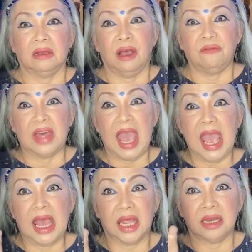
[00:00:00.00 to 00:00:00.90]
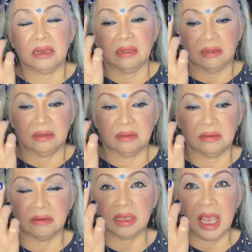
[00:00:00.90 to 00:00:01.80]
of the hand.
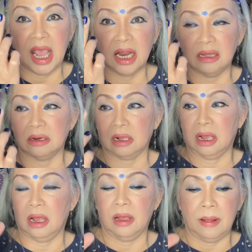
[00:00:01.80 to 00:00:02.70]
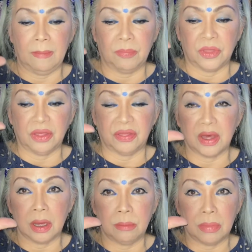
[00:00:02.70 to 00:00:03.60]
Okay, look. The
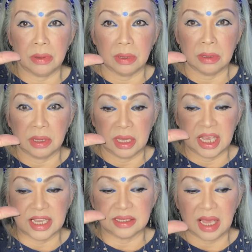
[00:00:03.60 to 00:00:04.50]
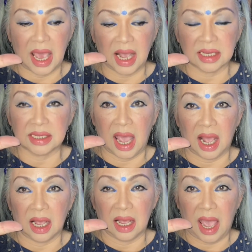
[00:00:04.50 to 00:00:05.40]
thumb is the
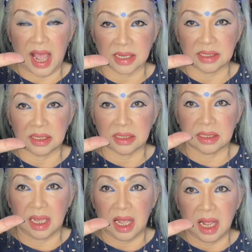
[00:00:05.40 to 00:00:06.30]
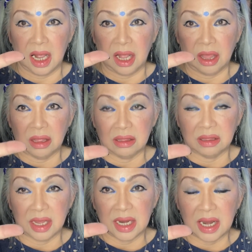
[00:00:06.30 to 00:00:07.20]
x-axis.
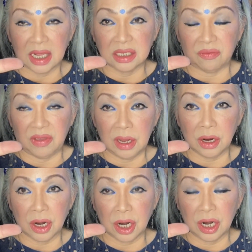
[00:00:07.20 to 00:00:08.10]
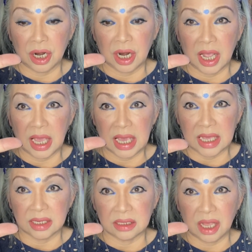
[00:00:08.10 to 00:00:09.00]
The index finger
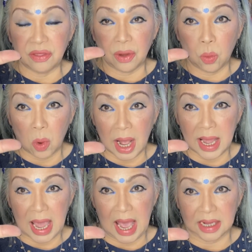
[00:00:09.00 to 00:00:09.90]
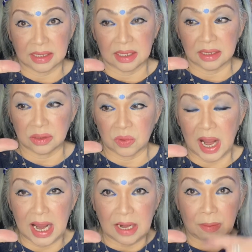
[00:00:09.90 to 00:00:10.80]
is the y-axis,
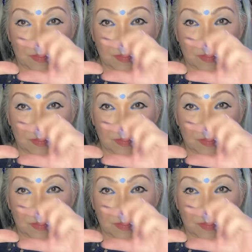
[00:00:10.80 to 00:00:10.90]
right?